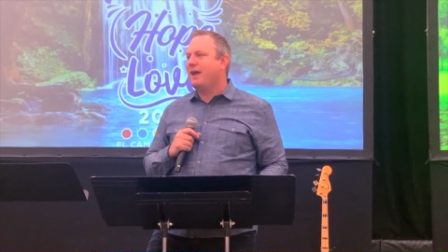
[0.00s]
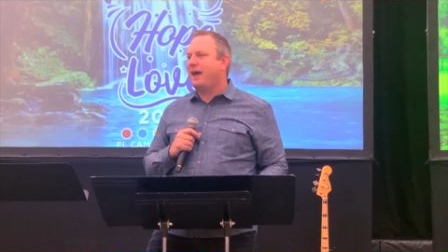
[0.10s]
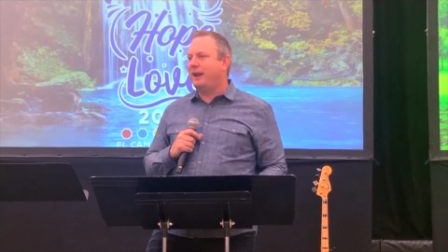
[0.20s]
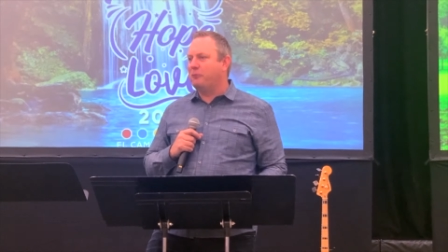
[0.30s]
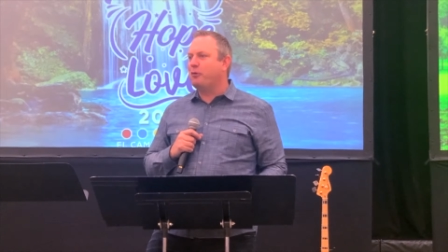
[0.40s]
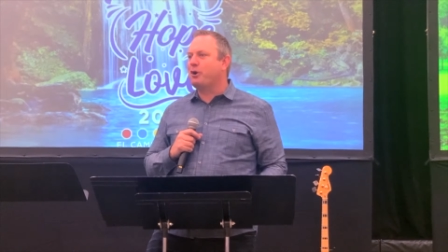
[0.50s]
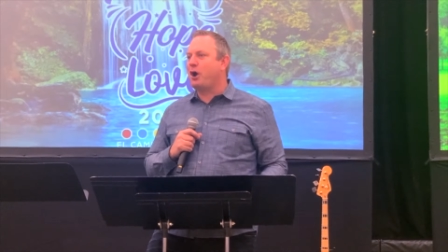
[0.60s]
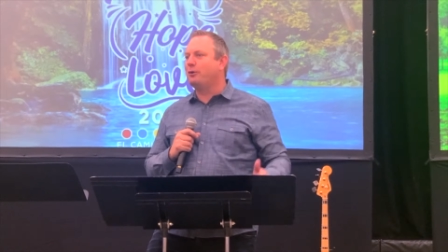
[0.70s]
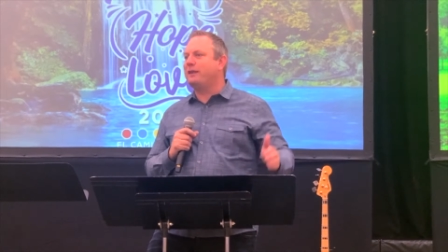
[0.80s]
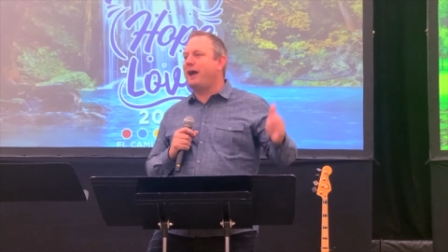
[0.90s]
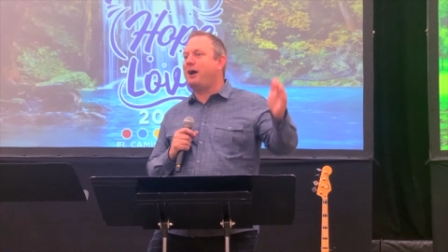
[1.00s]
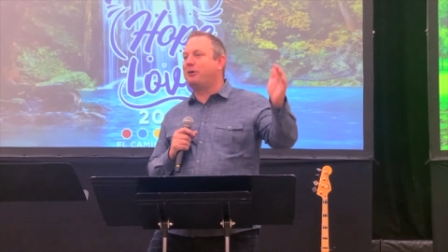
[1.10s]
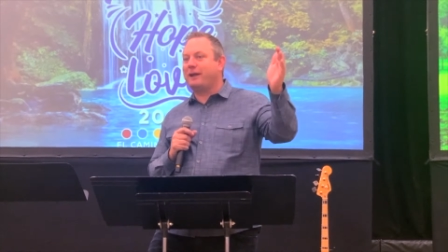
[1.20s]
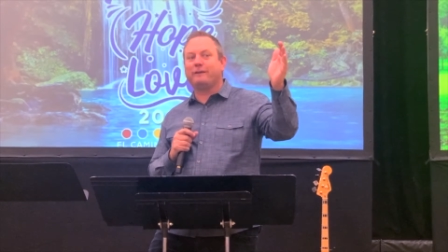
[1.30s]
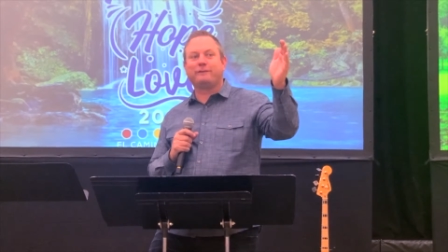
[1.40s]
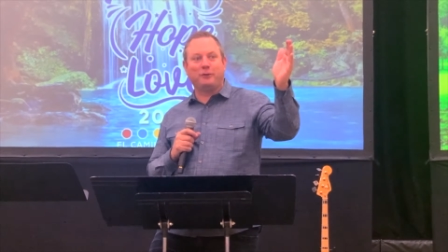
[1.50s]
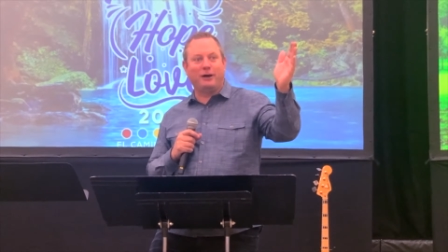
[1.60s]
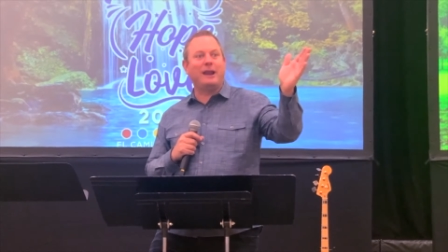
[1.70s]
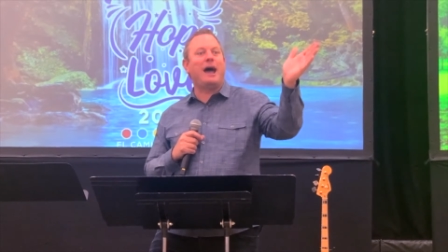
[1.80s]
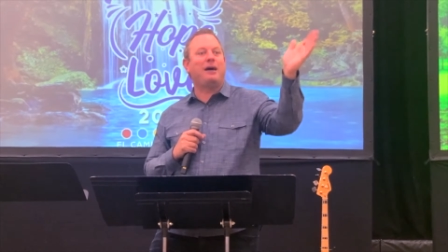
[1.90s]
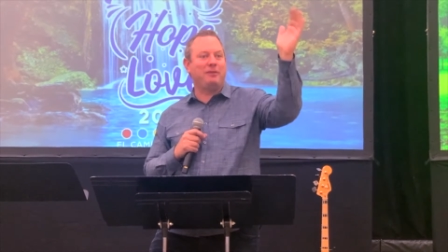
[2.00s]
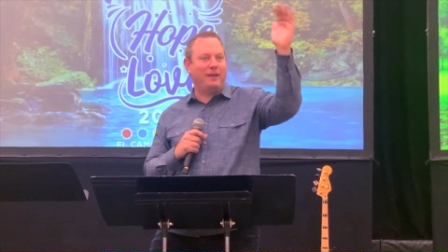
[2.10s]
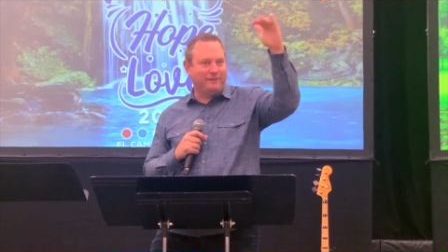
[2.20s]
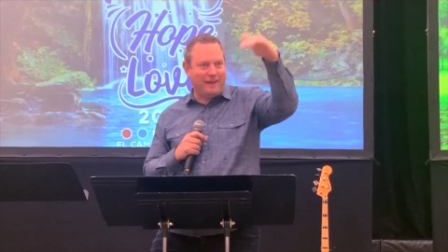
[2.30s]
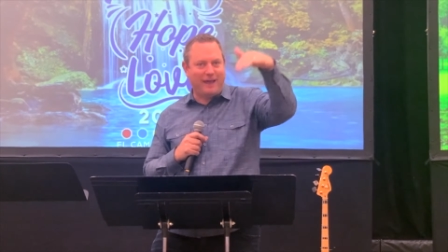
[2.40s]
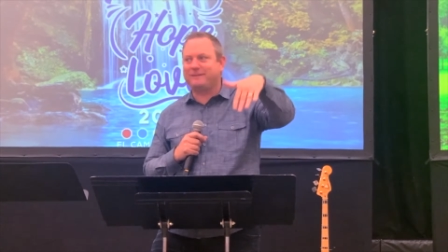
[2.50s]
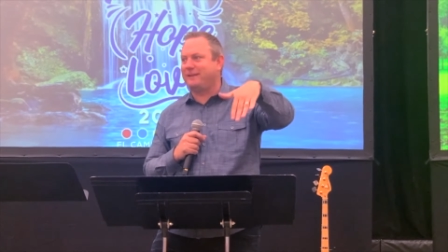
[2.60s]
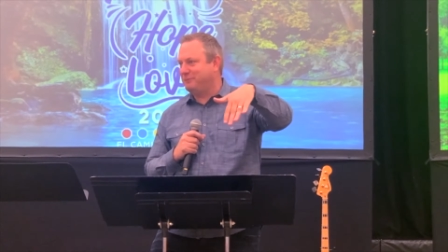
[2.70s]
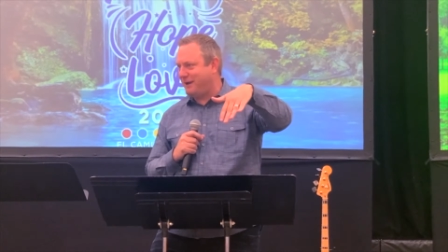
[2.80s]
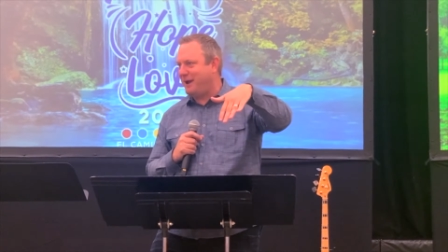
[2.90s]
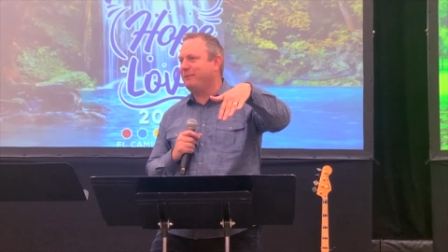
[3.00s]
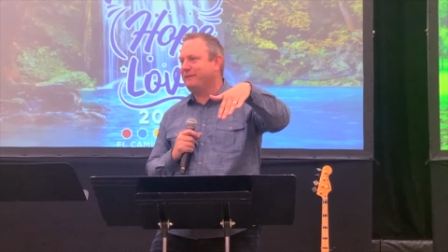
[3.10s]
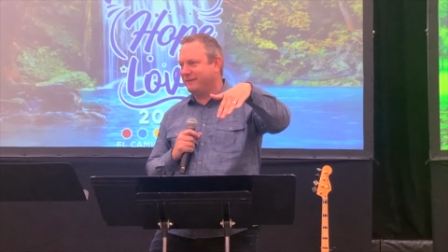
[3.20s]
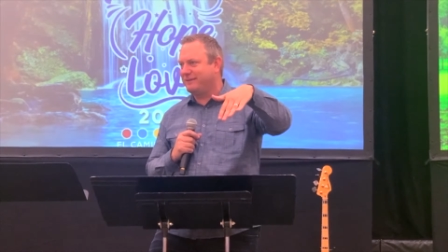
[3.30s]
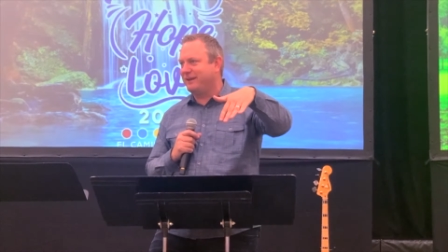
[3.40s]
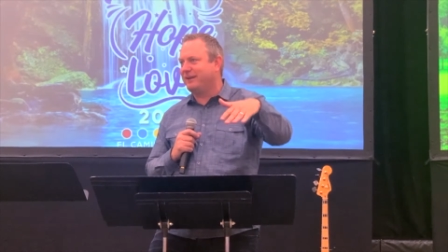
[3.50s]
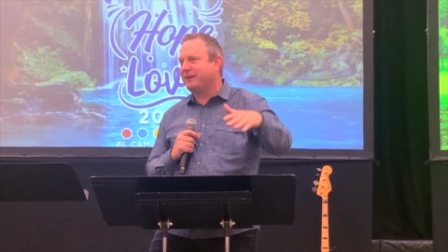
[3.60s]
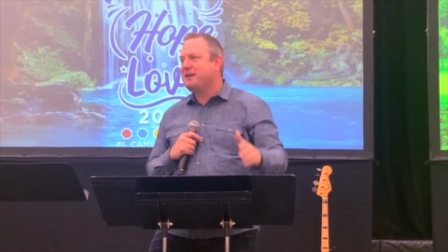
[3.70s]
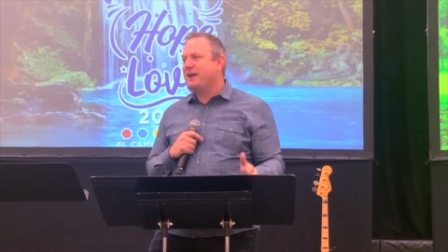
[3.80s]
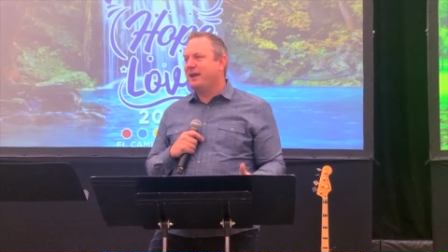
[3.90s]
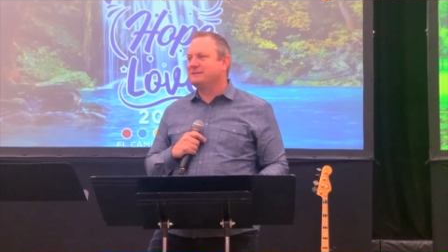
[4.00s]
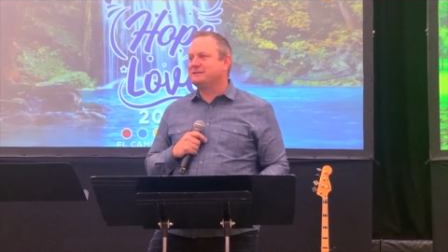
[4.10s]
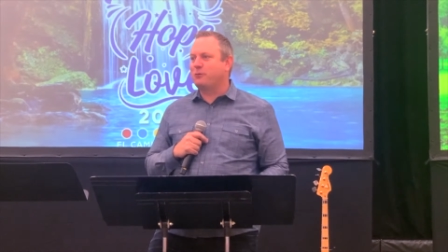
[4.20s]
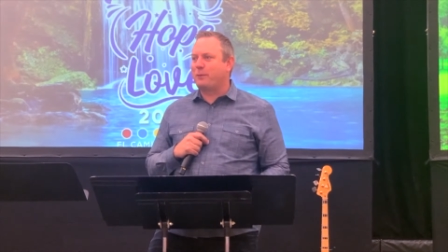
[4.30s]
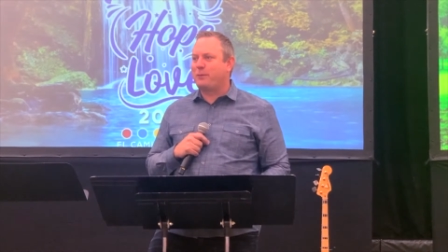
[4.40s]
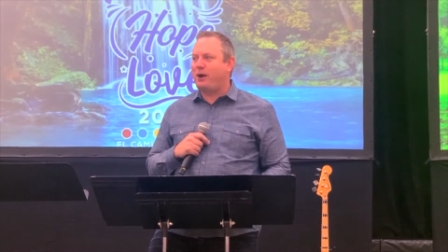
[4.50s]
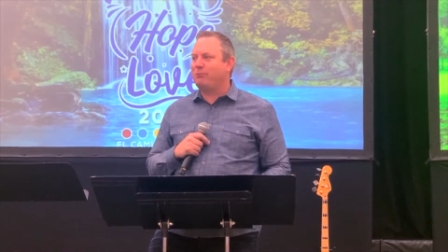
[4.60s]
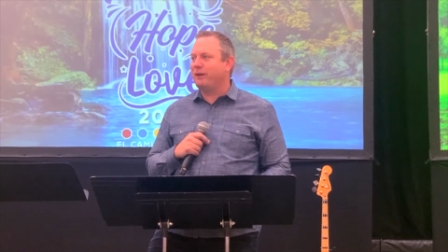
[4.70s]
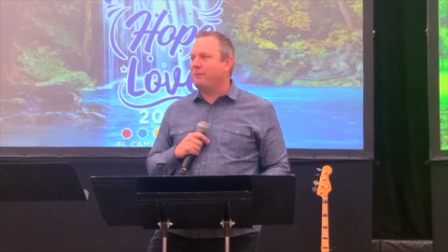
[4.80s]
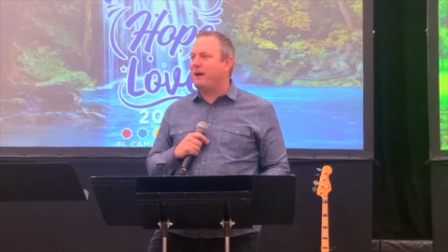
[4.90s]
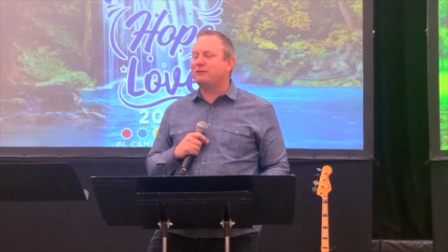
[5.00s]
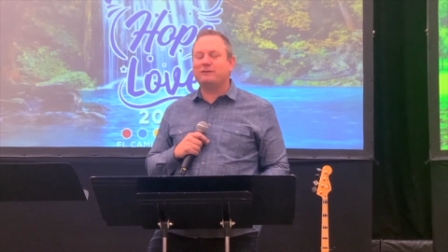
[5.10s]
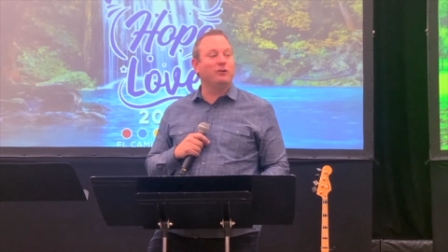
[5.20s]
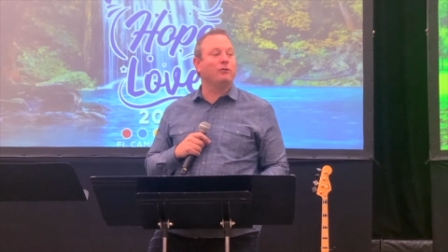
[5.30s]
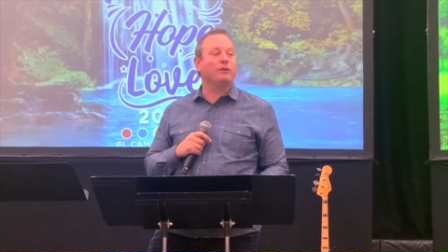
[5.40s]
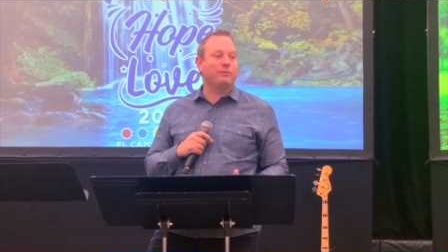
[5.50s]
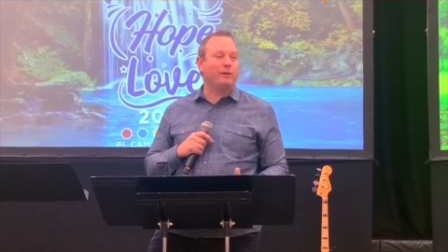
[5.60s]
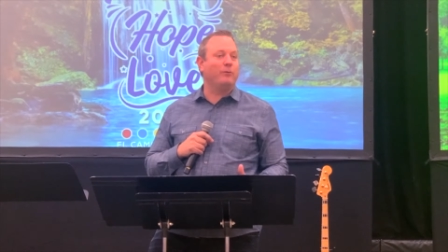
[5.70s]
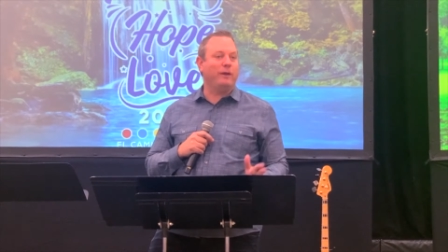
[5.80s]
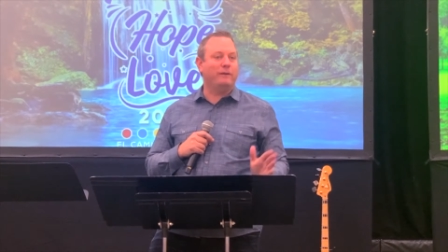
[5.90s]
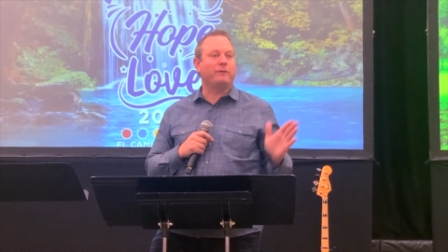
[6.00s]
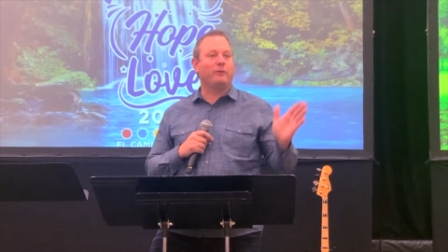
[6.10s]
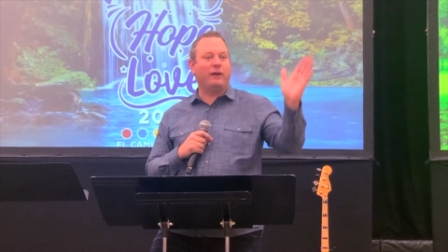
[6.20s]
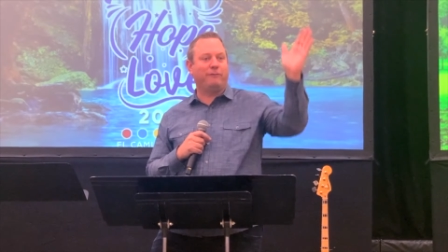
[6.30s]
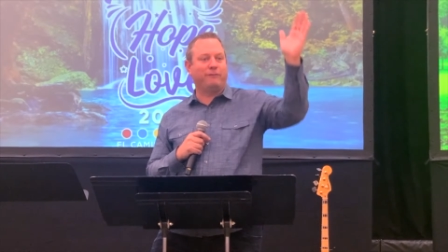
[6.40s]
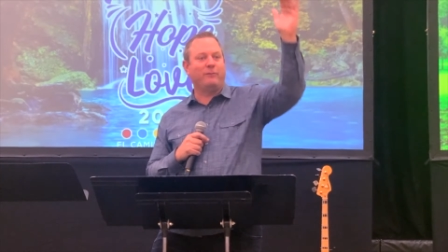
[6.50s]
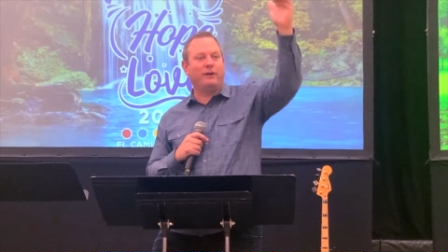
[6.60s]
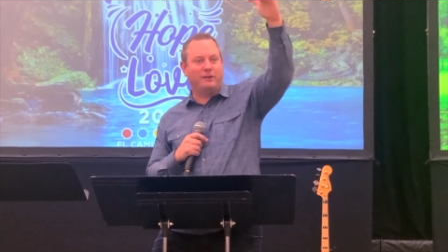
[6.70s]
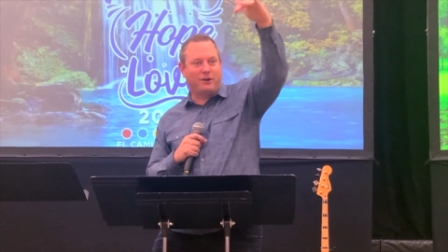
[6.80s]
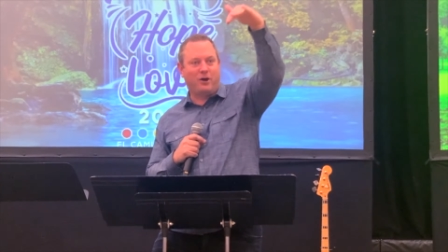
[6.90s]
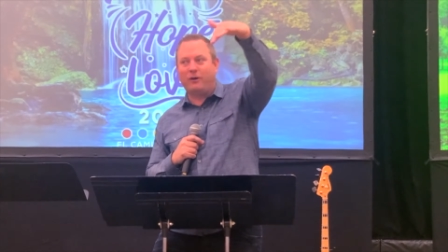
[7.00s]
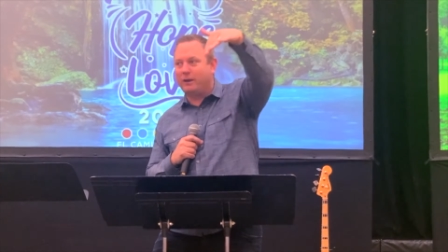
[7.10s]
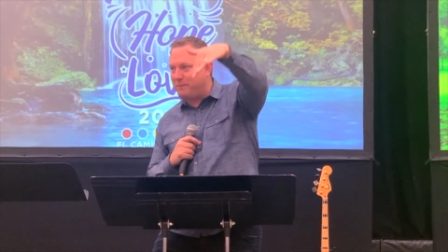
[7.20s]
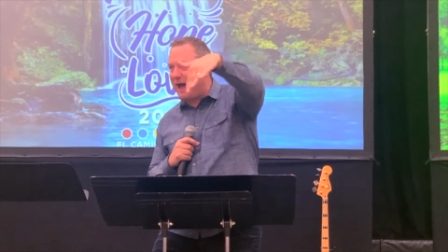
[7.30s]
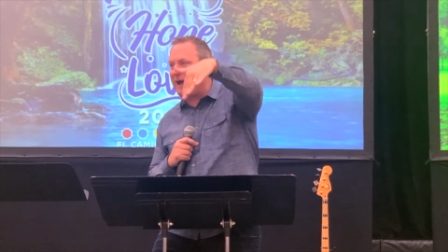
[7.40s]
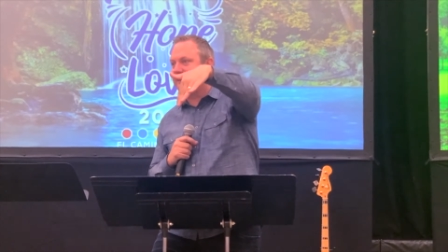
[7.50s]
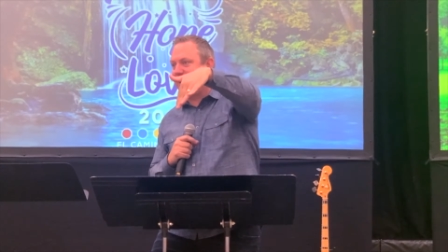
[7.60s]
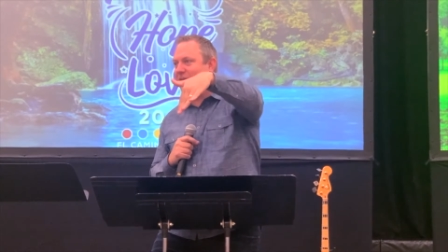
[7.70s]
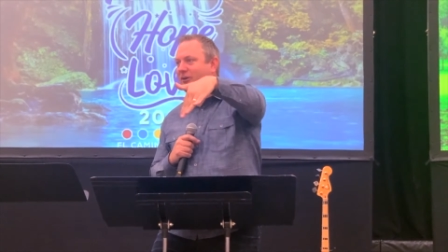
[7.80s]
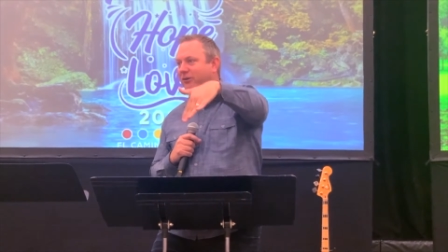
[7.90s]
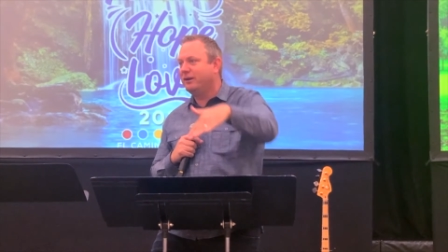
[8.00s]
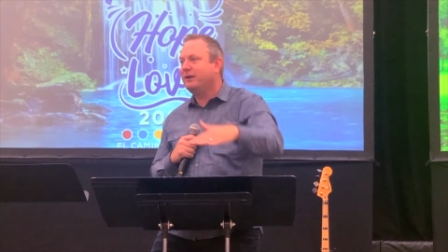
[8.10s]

And it will go down, guess what, at the exact same time as it did. And so we're probably about two or three weeks away from it going back down